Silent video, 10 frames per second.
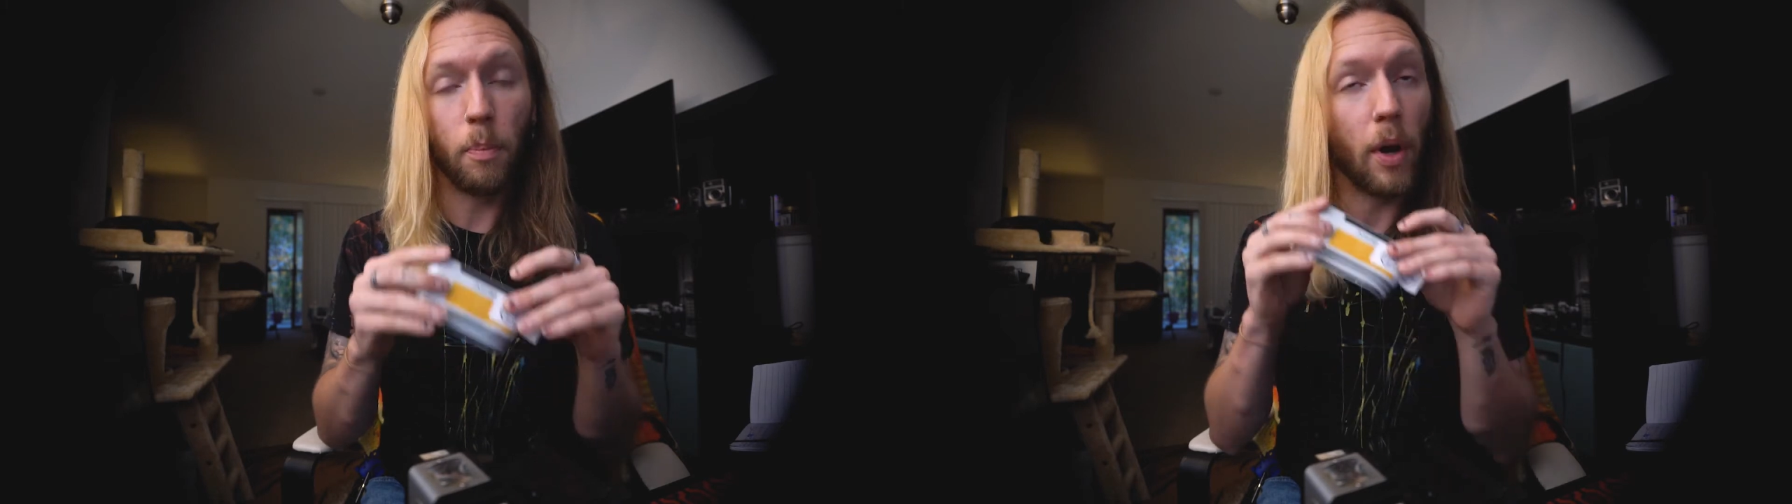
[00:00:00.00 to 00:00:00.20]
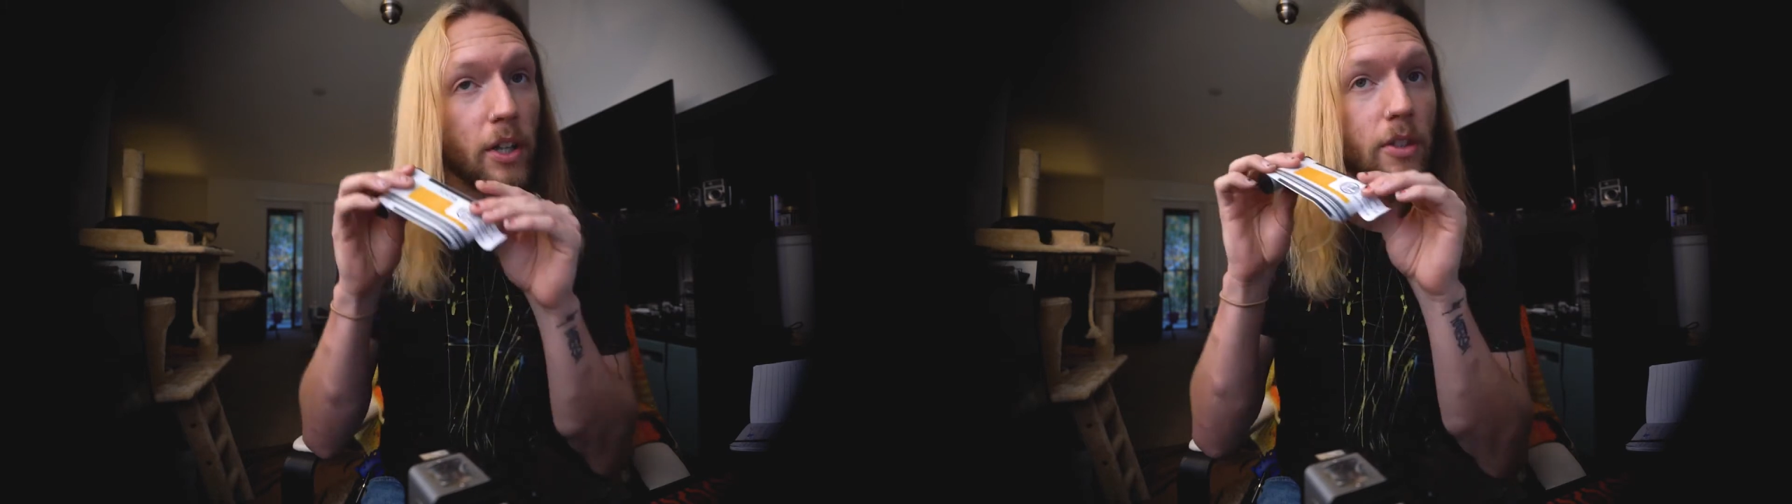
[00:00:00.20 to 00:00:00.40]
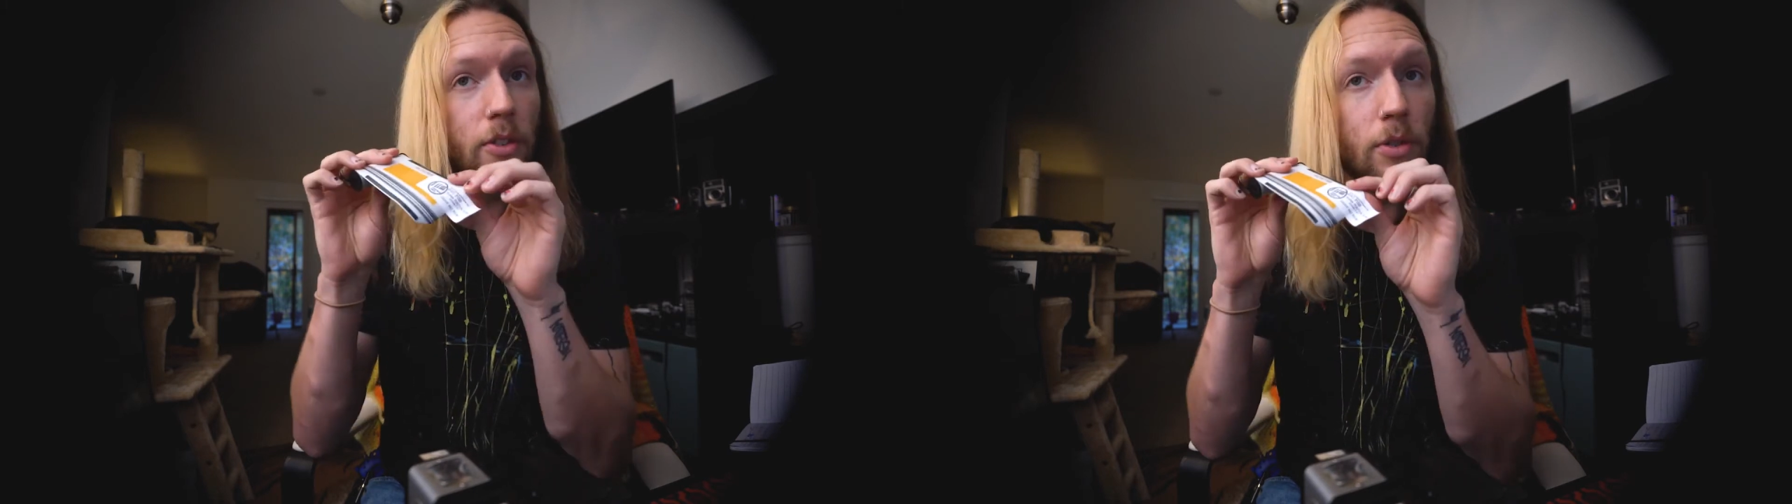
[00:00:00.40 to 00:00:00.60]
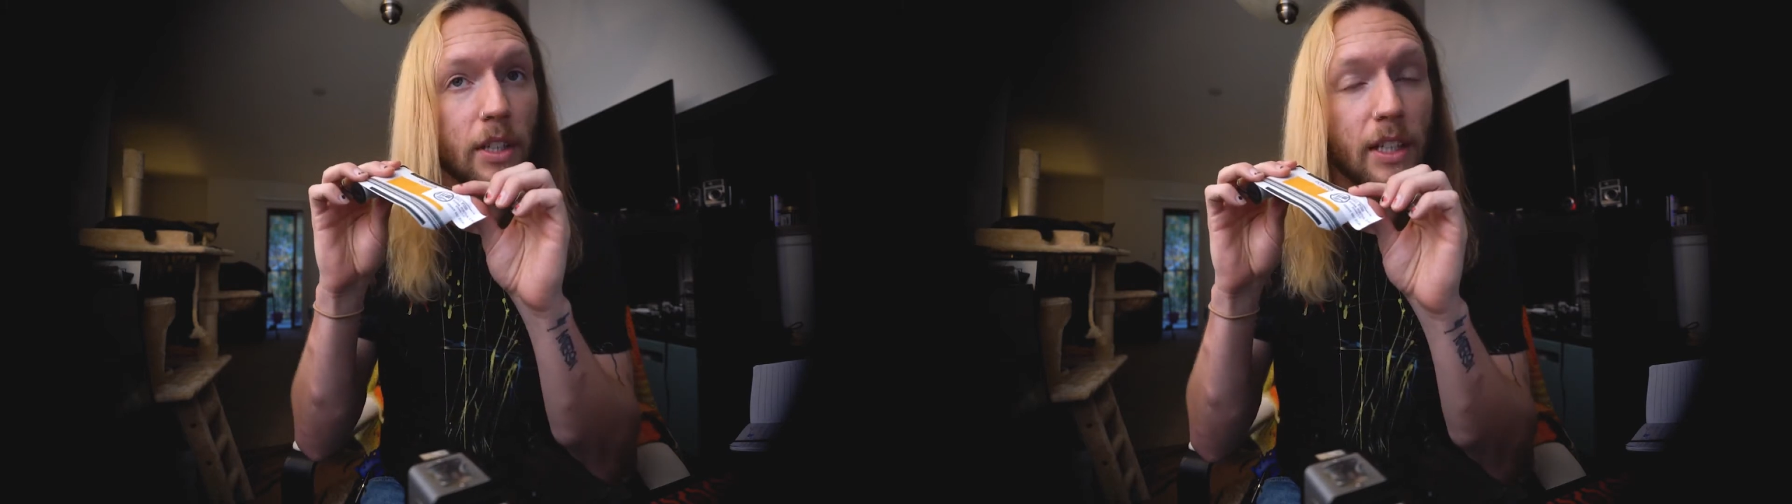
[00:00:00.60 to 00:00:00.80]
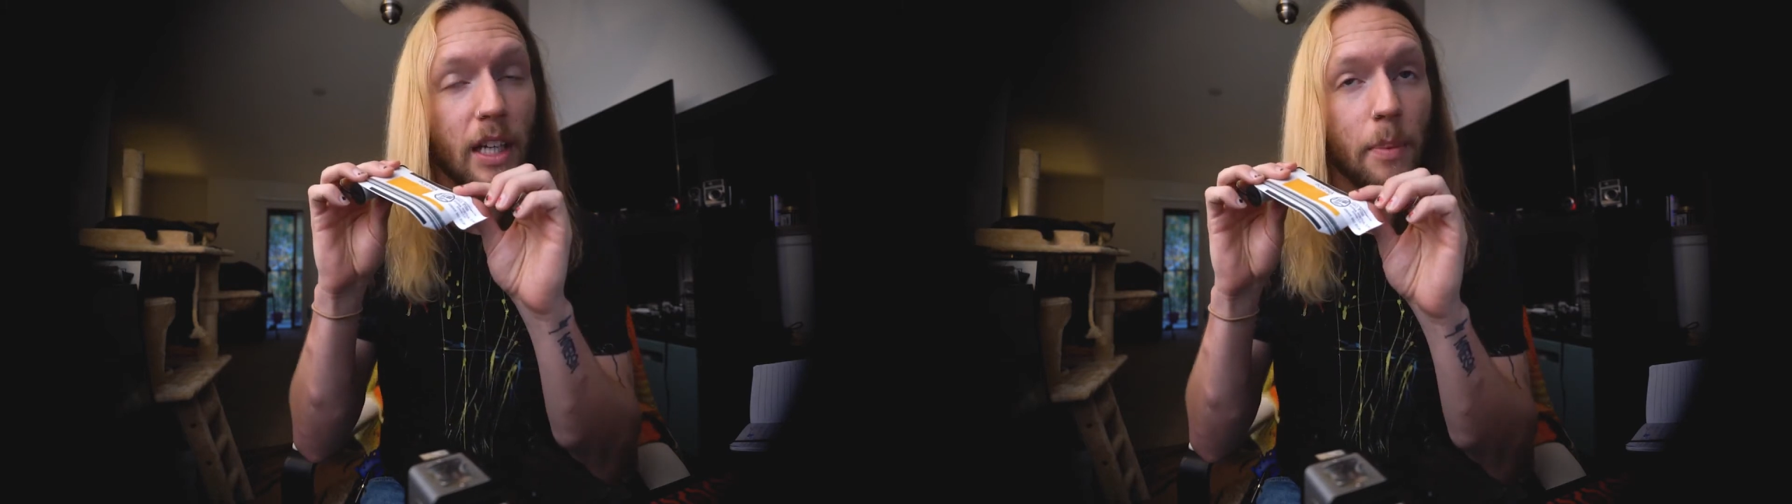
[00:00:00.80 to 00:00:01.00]
But you do
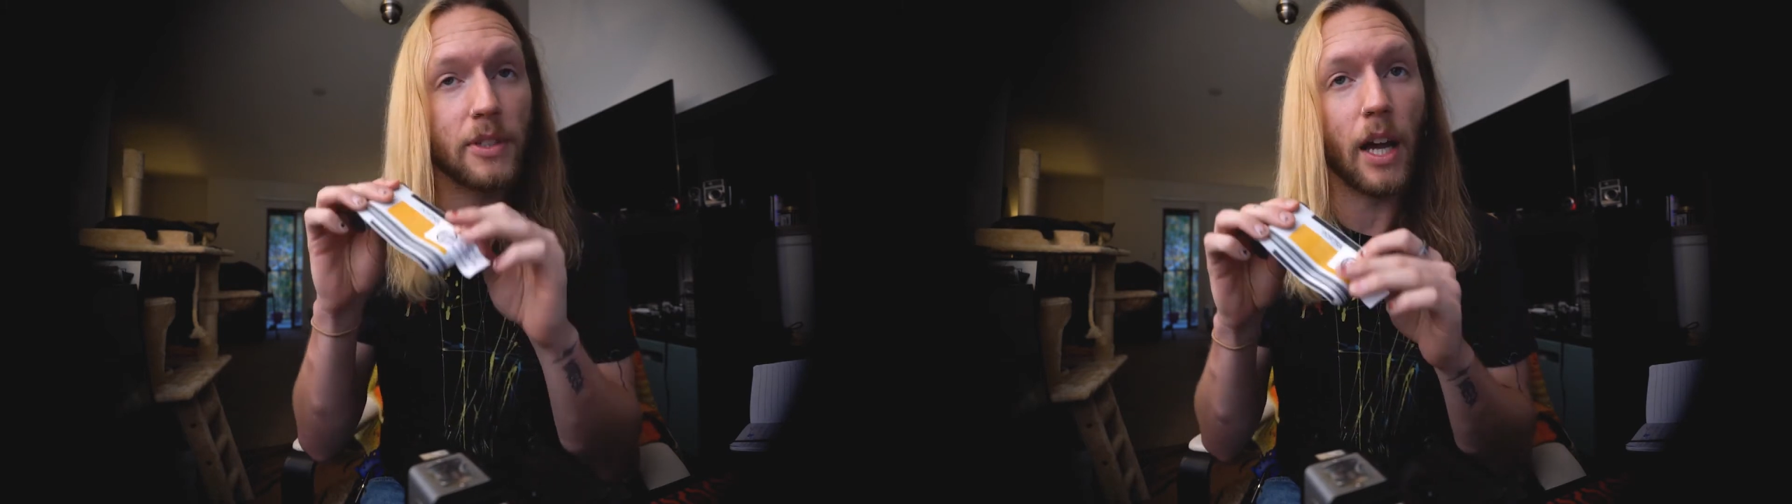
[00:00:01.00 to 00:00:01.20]
need to keep it